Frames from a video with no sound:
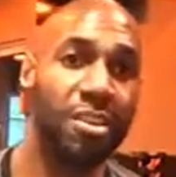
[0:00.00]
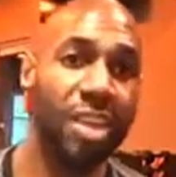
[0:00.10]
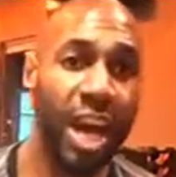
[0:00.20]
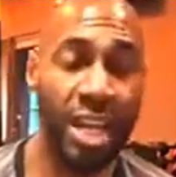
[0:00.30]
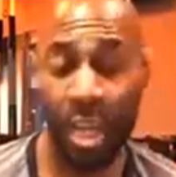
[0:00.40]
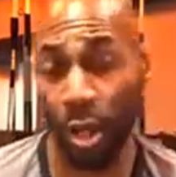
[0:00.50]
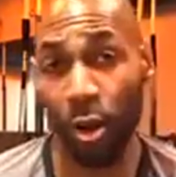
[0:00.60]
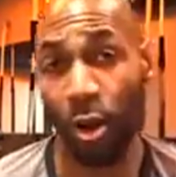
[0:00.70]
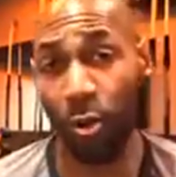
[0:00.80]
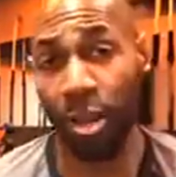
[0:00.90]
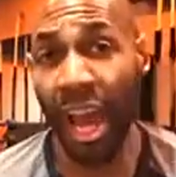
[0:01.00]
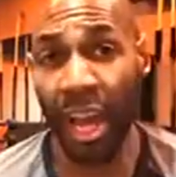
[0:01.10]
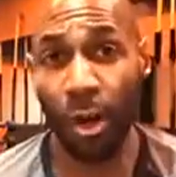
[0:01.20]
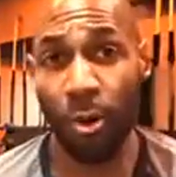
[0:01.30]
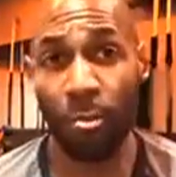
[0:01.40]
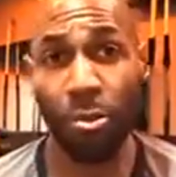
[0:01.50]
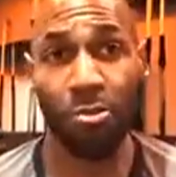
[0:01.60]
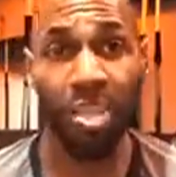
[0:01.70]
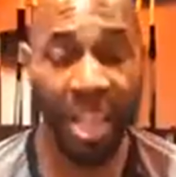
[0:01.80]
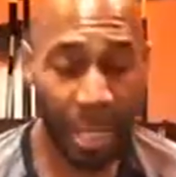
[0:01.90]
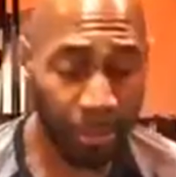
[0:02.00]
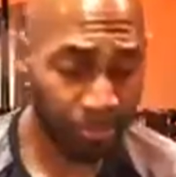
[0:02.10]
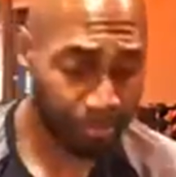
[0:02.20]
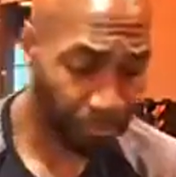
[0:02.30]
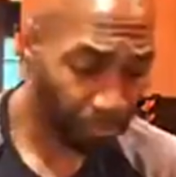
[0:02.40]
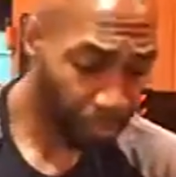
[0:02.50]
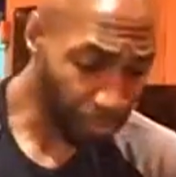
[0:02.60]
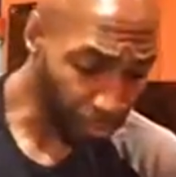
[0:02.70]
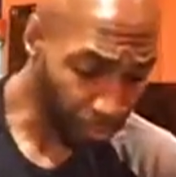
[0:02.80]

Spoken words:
of designing your own at-home routine.